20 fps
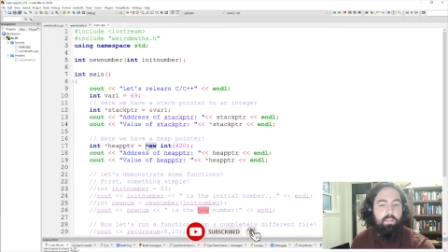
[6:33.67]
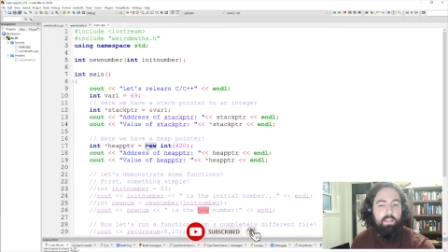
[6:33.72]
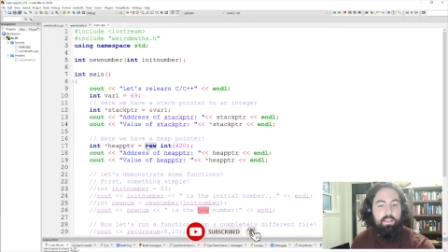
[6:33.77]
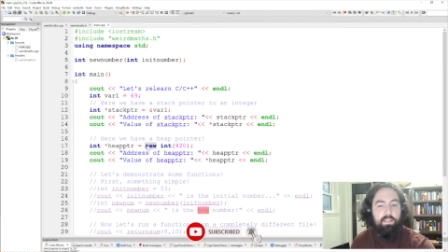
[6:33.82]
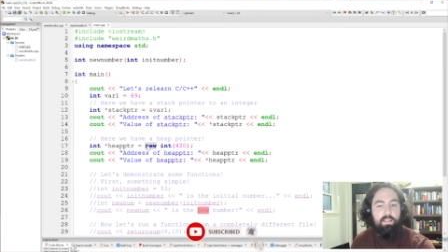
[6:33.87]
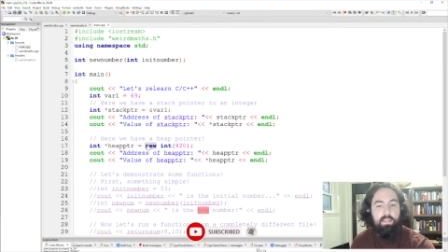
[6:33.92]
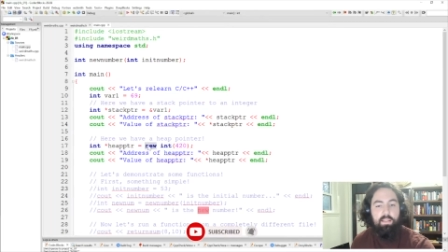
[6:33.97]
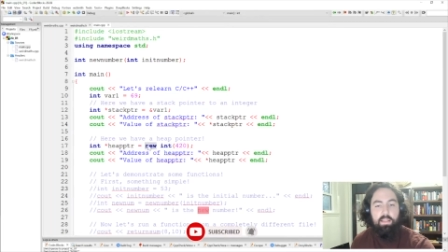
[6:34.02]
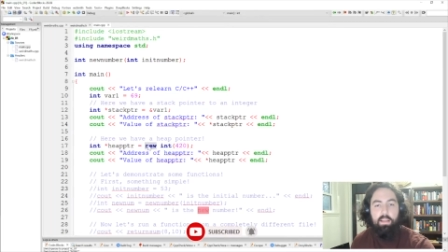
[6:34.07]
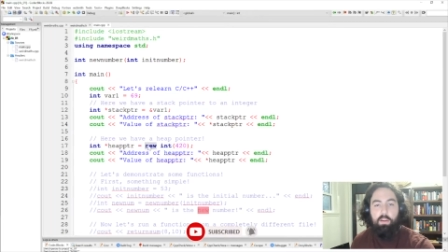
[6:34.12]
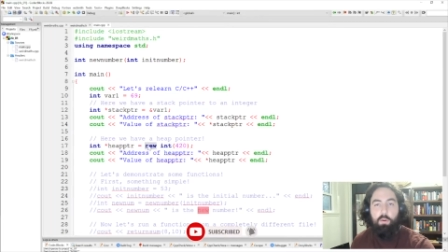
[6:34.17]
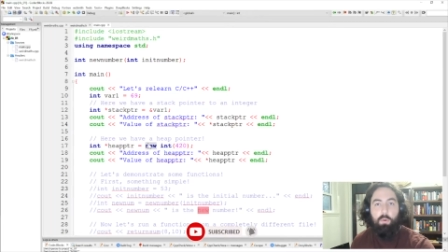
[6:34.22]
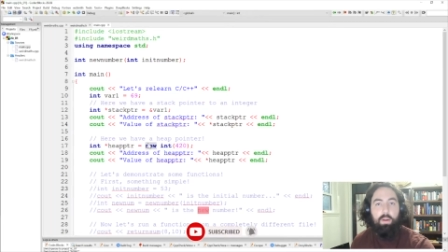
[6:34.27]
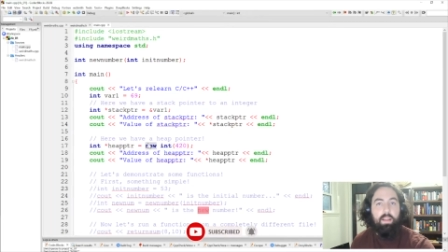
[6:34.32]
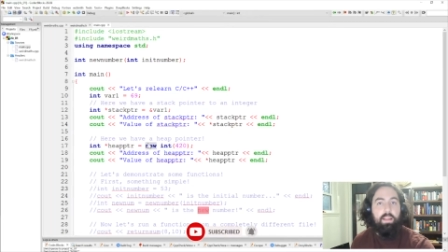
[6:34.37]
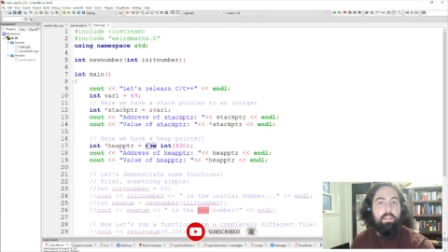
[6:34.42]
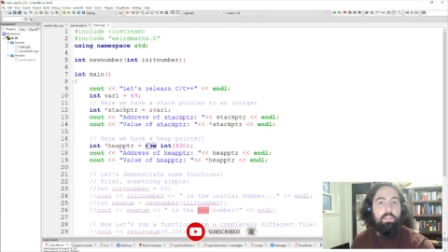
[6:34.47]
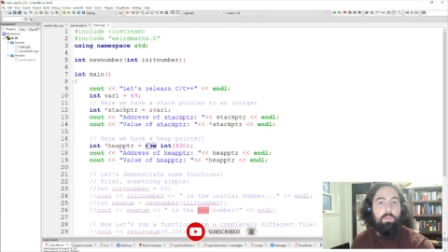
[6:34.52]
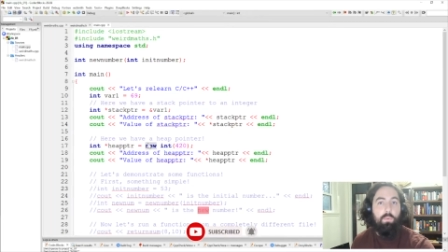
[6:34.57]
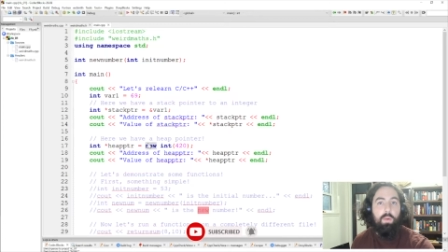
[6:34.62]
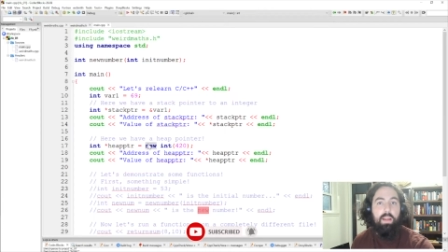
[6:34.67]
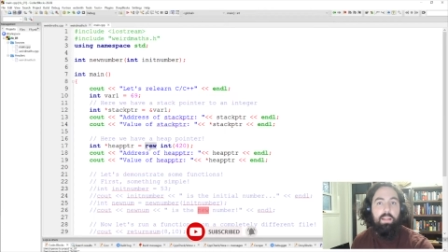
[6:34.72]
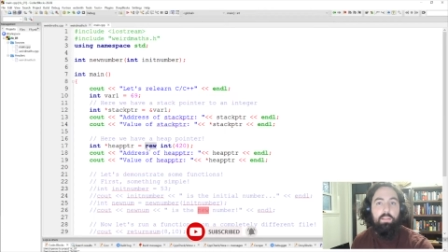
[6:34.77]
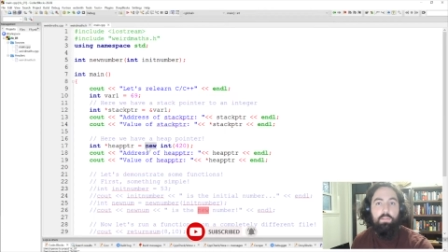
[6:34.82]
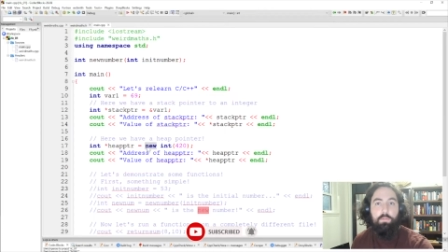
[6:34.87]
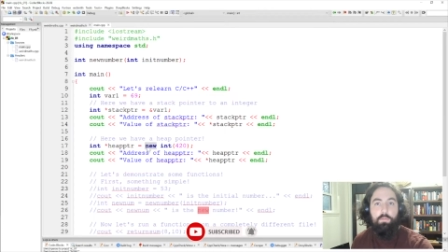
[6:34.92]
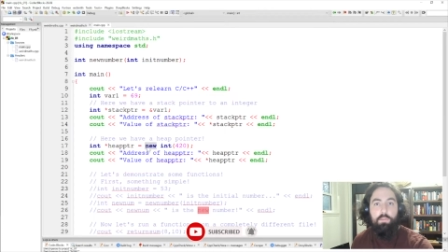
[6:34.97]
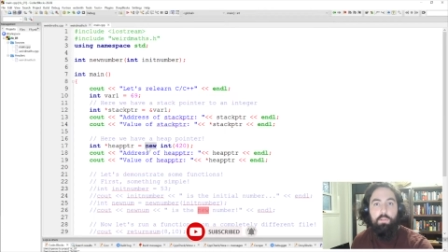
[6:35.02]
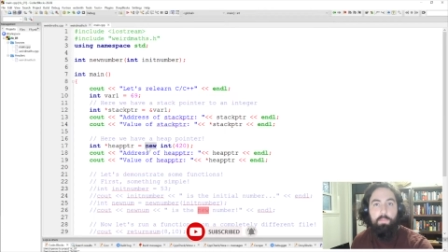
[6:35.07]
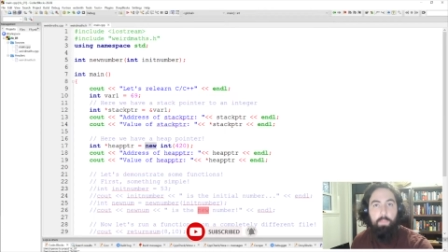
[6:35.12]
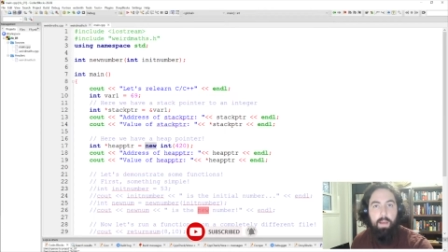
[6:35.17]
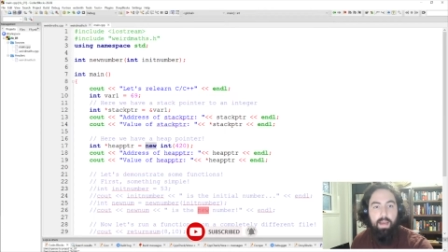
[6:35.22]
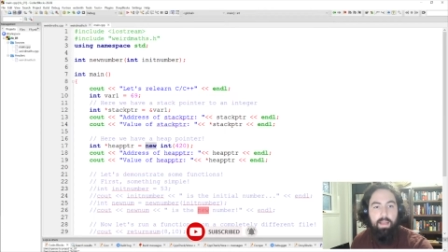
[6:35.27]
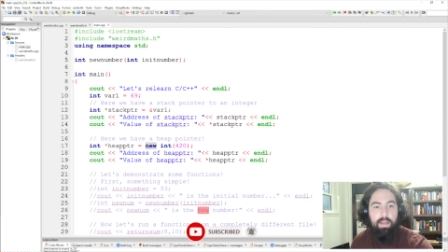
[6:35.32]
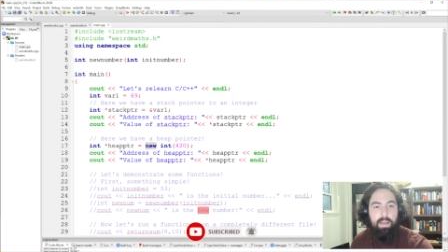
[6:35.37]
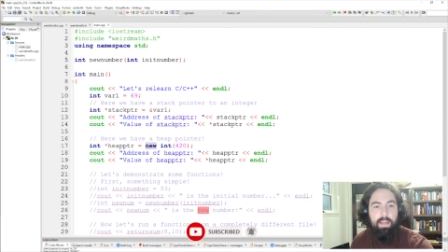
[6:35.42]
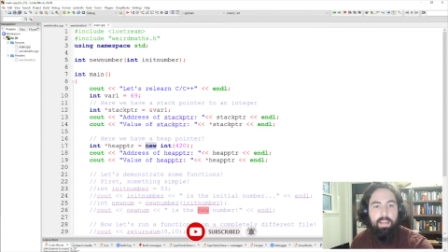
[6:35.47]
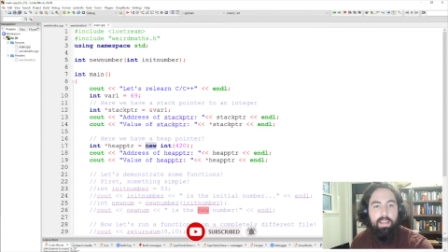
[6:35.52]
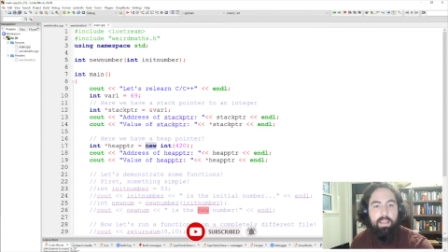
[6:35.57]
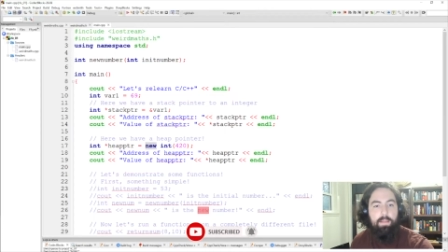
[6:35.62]
That's the quickest way to spot
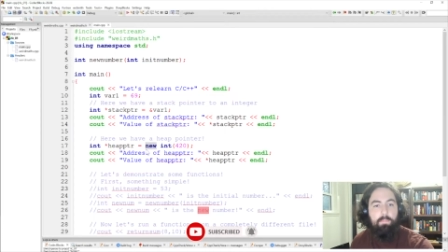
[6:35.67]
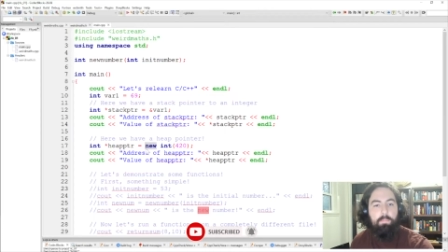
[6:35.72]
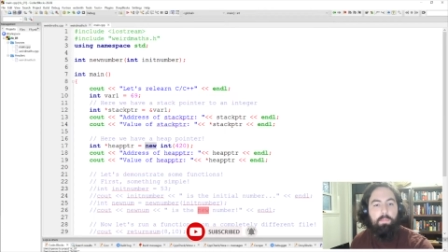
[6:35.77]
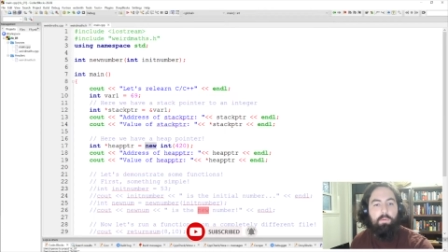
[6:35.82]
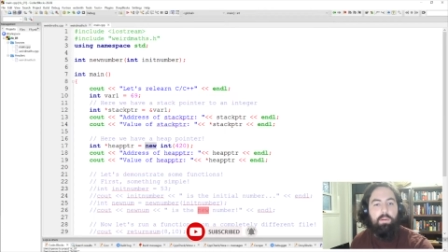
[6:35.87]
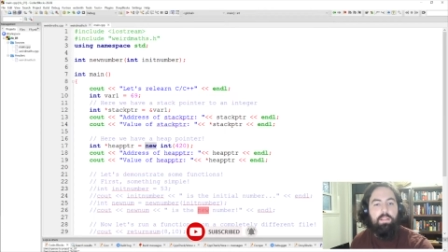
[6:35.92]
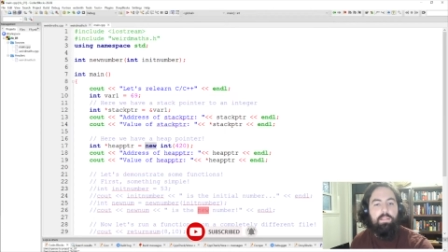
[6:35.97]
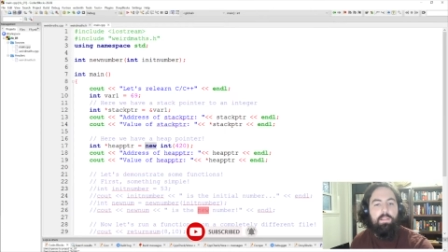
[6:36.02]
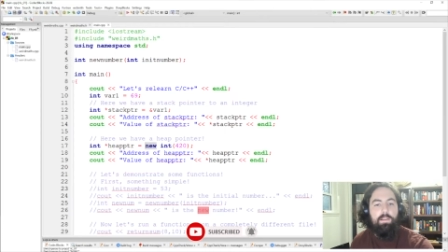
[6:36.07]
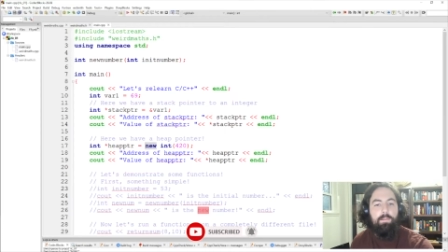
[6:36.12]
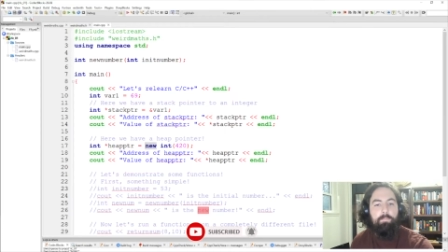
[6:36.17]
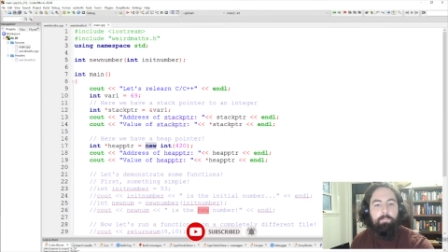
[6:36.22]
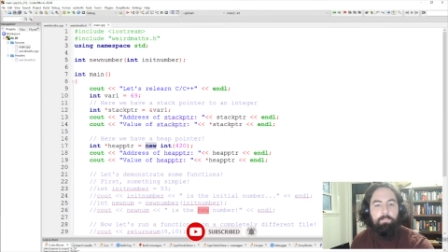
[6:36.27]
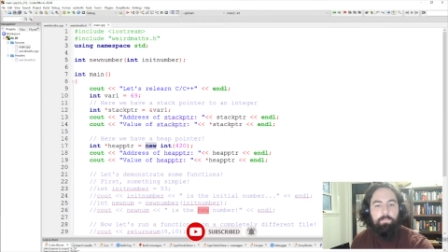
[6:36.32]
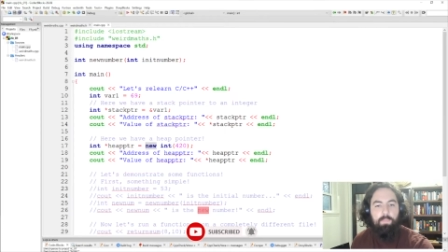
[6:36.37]
a heap pointer.